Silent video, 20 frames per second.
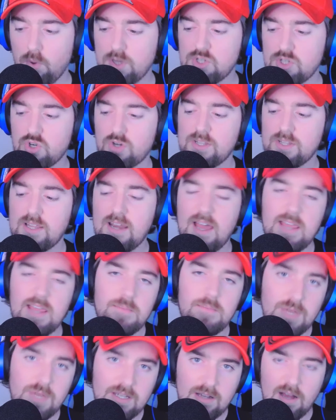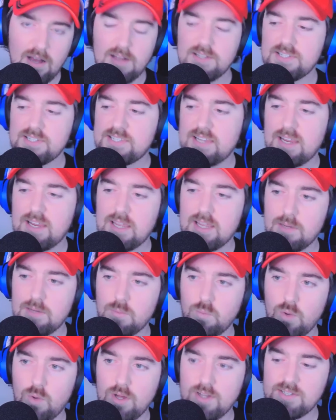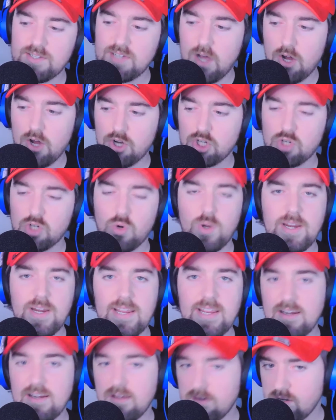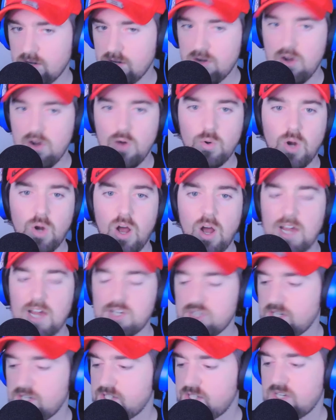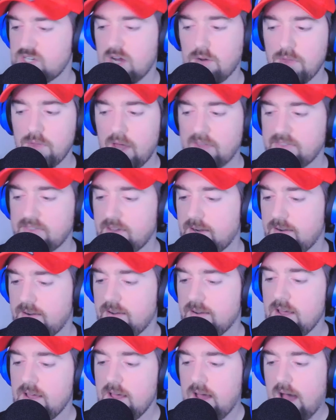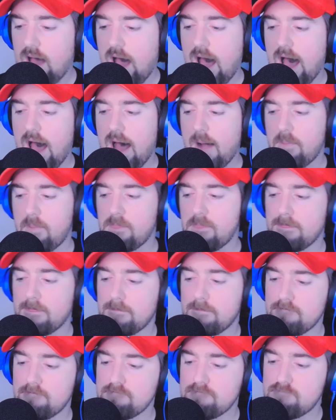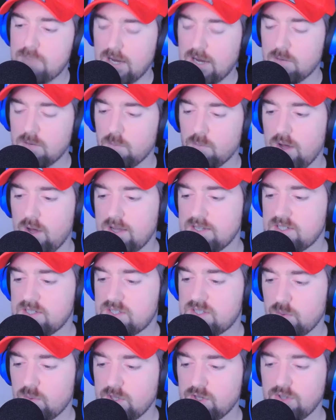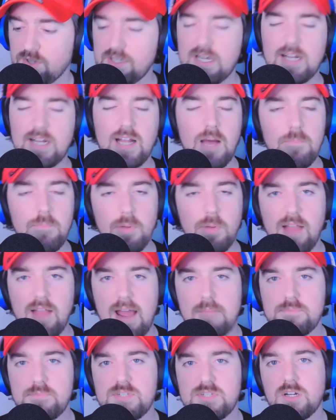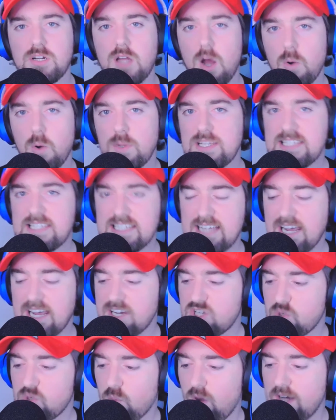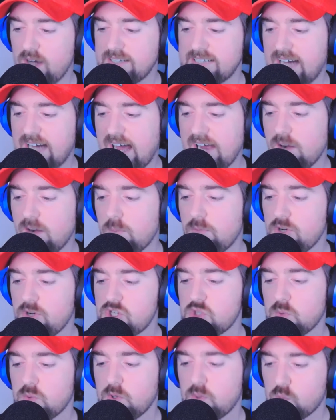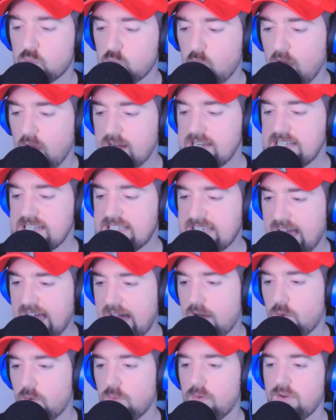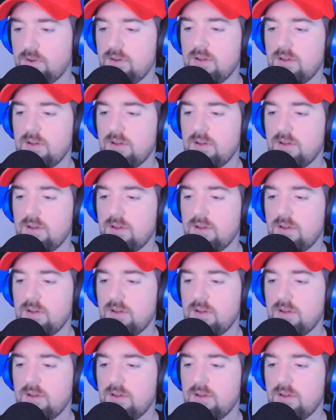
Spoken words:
during the night, because it was under green, no cautions, no nothing. But it was with only a couple laps to go in stage 1. Kyle Busch would run down